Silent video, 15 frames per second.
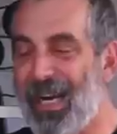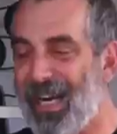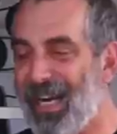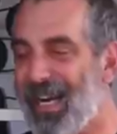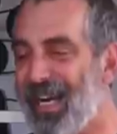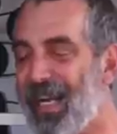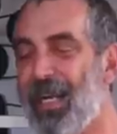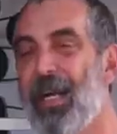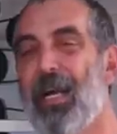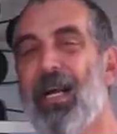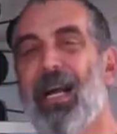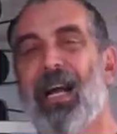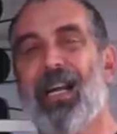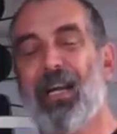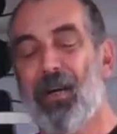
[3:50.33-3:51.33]
guy.
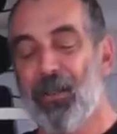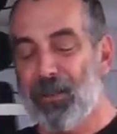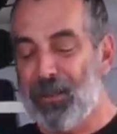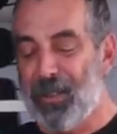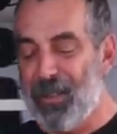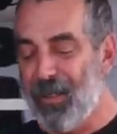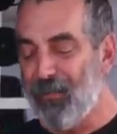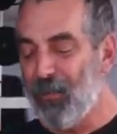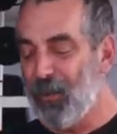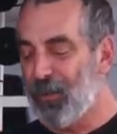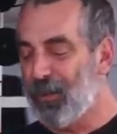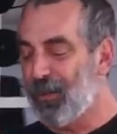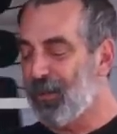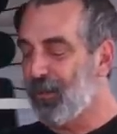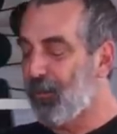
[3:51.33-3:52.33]
And here's the
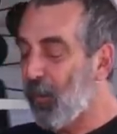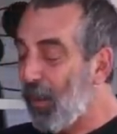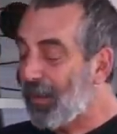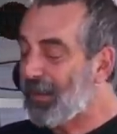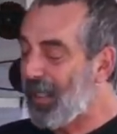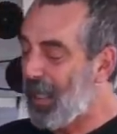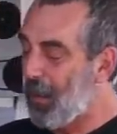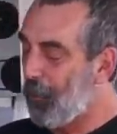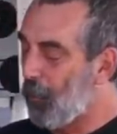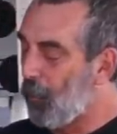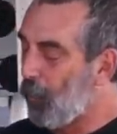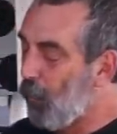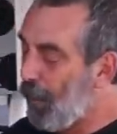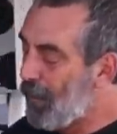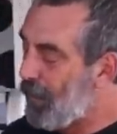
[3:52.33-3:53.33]
differences. For
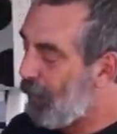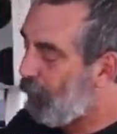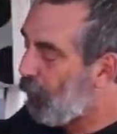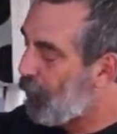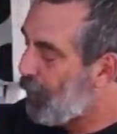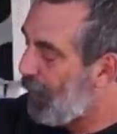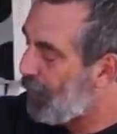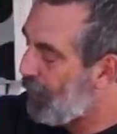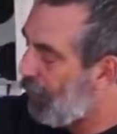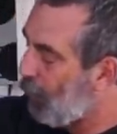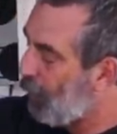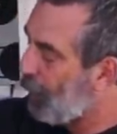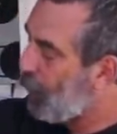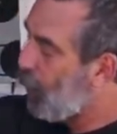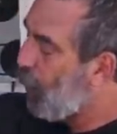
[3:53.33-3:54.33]
example, one difference is that with